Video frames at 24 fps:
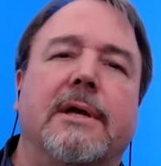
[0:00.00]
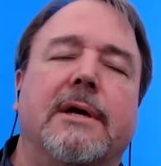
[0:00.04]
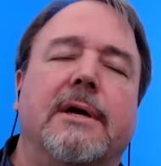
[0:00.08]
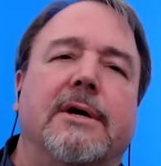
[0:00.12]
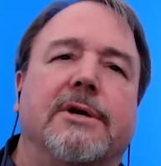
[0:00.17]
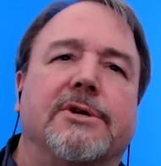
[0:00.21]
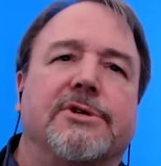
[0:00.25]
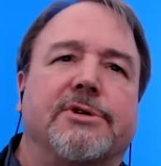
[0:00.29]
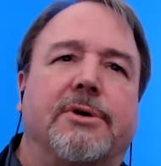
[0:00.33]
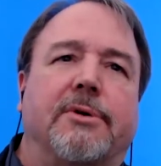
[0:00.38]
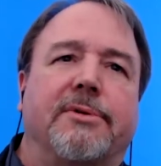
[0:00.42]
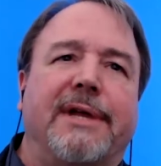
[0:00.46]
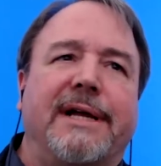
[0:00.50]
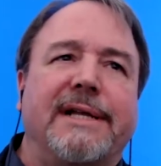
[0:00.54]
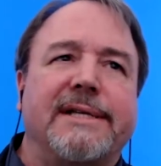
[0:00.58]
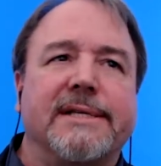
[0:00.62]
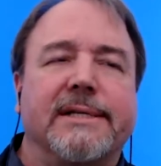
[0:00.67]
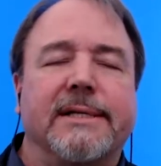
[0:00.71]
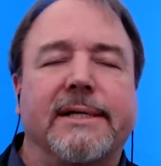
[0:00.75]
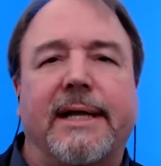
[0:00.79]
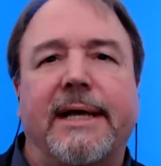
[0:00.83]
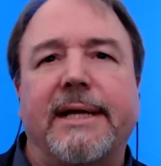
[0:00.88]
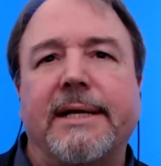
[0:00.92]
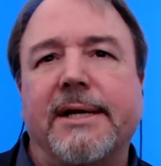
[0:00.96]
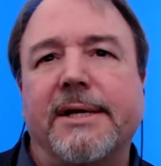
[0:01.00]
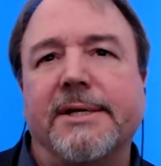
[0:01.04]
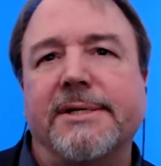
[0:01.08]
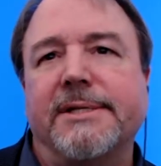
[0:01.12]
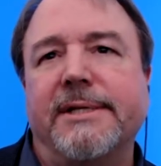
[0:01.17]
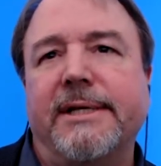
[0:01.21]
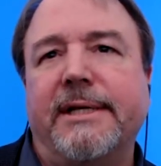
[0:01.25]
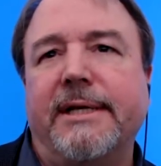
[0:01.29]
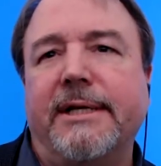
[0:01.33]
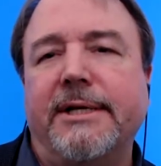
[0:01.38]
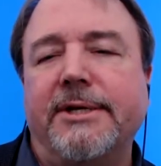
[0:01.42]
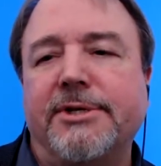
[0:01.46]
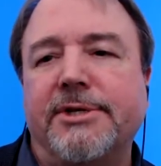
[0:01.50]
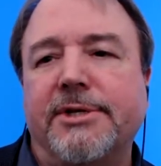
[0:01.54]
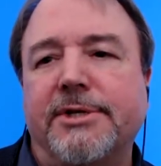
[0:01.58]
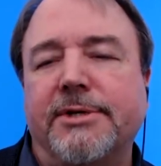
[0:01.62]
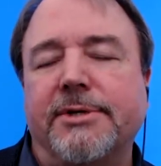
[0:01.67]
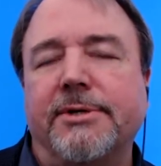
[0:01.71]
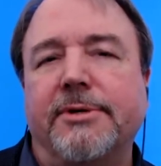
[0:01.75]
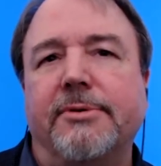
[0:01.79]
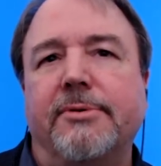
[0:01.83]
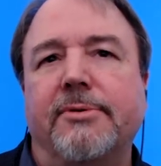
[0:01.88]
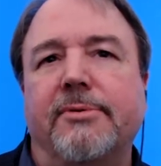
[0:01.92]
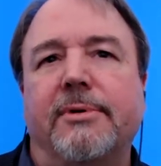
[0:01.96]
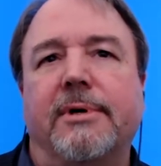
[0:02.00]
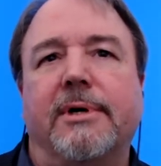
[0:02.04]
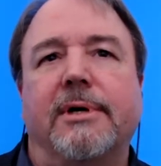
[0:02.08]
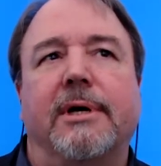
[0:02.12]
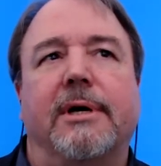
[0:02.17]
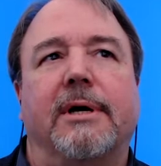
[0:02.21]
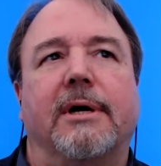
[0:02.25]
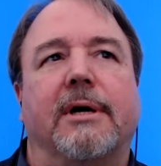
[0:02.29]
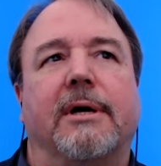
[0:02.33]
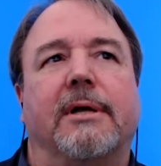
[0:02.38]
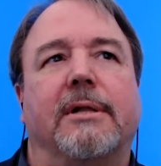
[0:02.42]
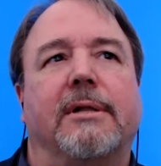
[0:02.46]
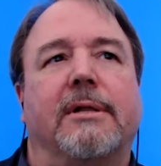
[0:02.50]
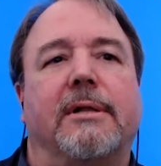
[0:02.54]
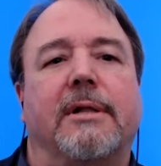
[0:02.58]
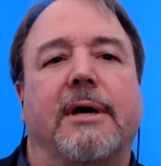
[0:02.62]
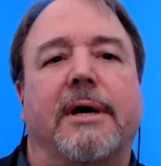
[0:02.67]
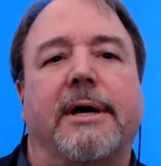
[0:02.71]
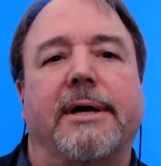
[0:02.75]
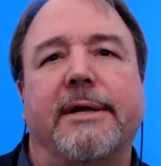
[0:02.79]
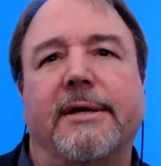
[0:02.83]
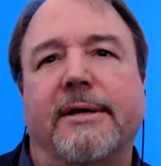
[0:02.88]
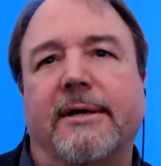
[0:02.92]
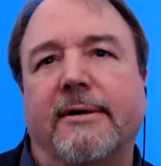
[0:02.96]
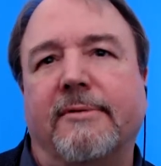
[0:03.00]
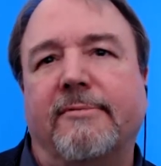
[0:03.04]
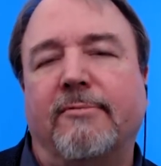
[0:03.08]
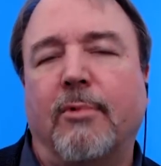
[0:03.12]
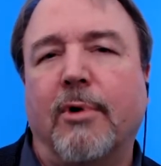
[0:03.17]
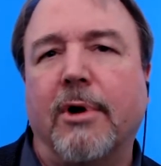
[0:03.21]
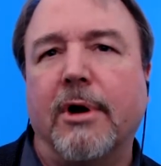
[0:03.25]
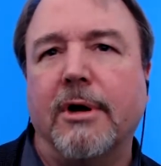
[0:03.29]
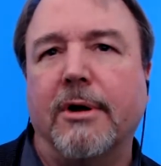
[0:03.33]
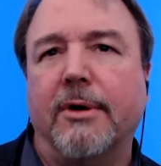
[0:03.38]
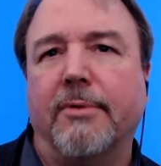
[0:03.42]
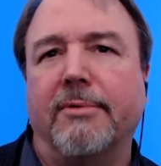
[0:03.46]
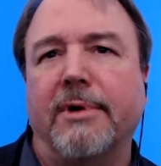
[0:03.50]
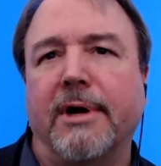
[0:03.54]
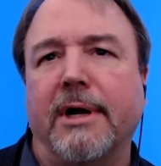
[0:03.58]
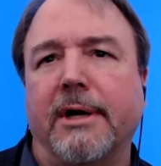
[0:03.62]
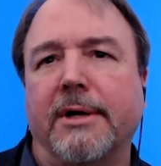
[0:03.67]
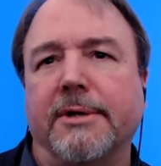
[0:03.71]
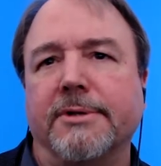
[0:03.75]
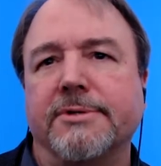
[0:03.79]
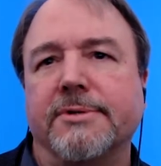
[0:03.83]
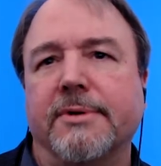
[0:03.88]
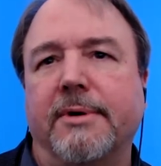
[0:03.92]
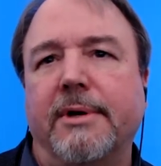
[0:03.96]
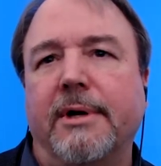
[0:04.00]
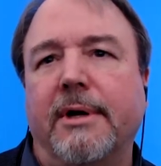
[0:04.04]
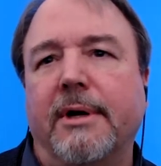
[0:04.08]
So that's led us into a lot of workarounds.